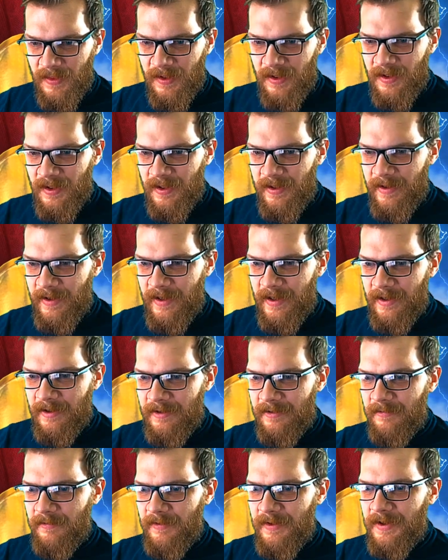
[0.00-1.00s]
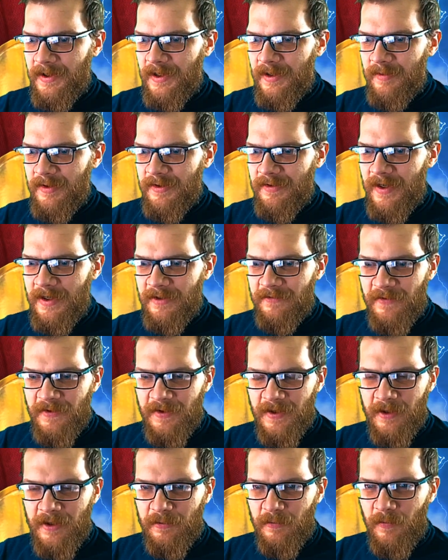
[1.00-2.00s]
and we're going to be trying to
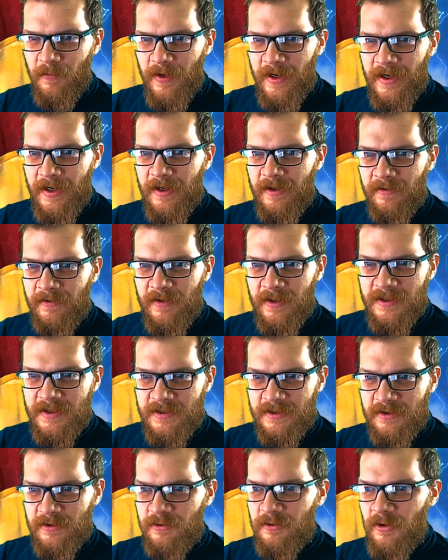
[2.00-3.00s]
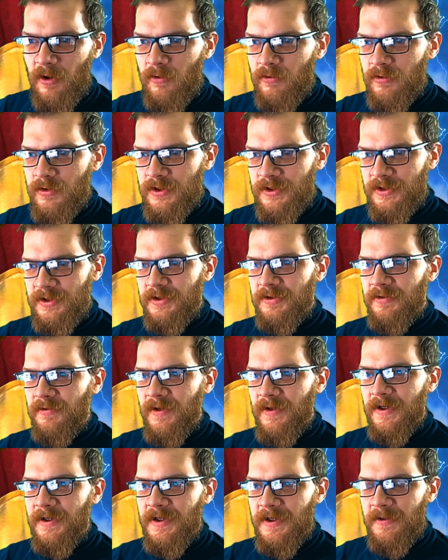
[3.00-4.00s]
figure out where this Ghost
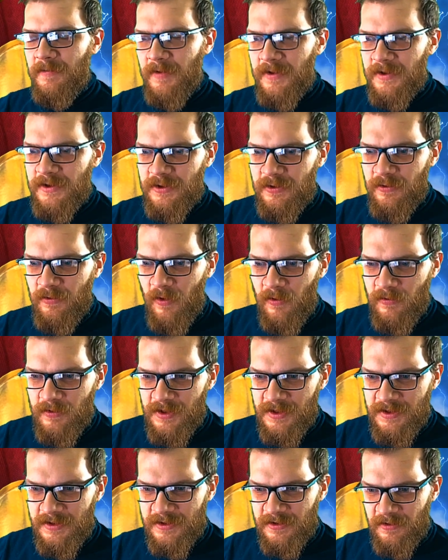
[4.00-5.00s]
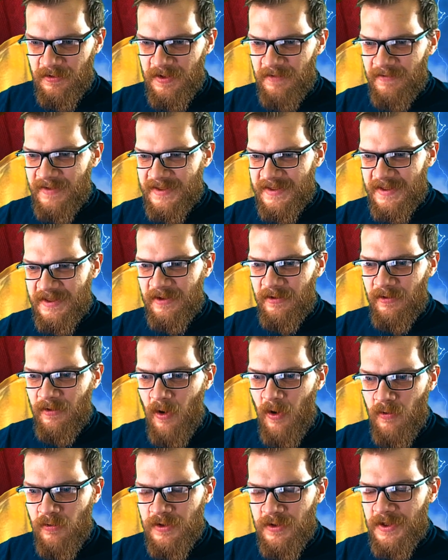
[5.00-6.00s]
Trinity with two Odins, or even a single
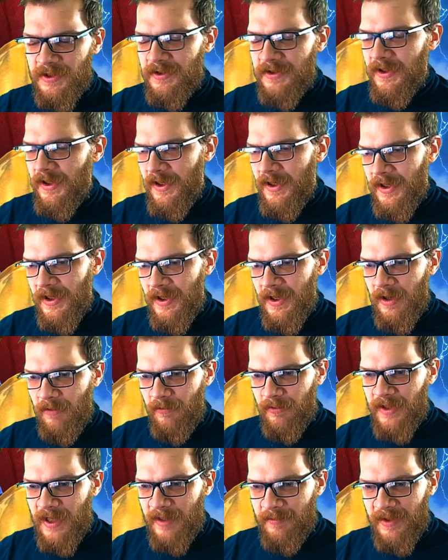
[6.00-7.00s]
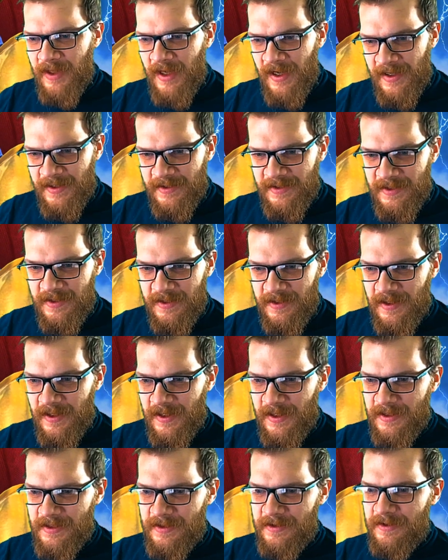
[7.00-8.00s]
Odin, would come in handy,
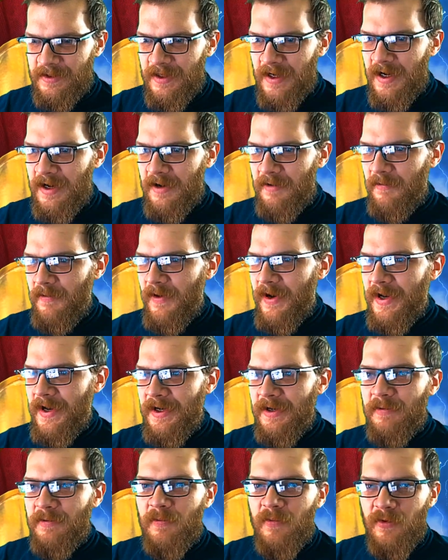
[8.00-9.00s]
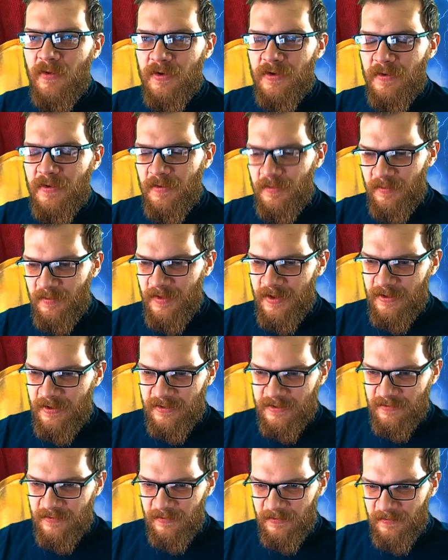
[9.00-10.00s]
and uh, where it would be
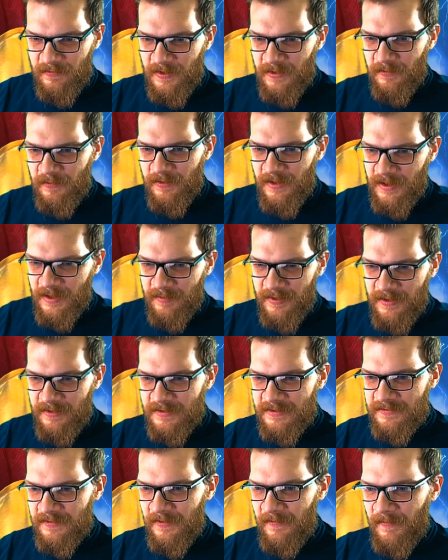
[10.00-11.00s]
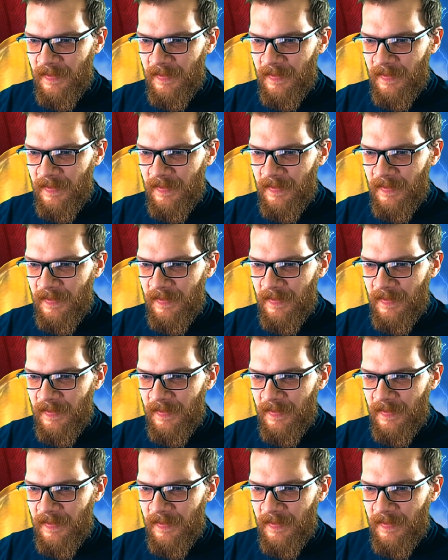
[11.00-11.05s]
useful and where it would not be useful.